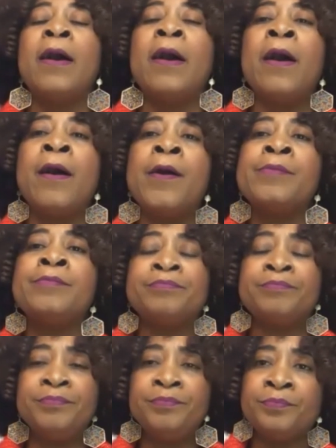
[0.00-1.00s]
and
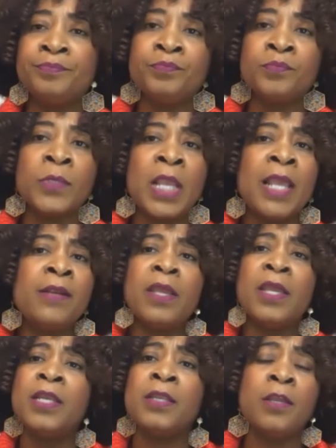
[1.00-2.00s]

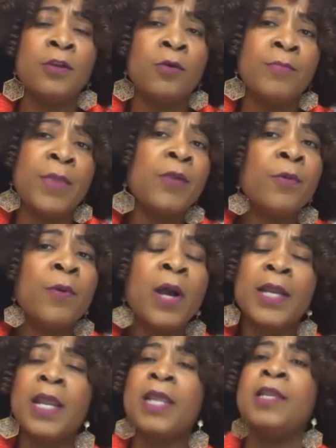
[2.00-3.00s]

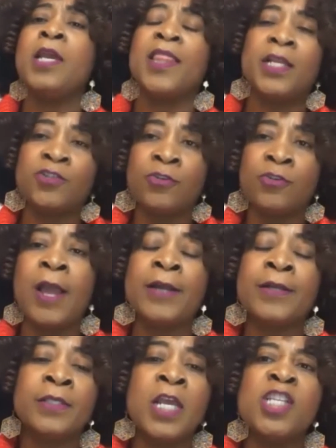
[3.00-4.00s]
marijuana, any other
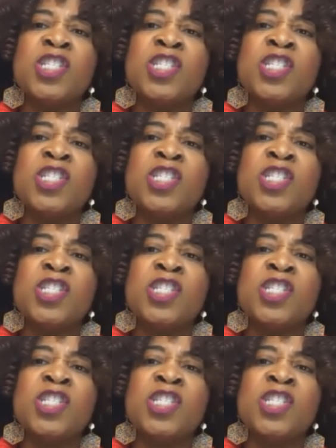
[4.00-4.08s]
drugs,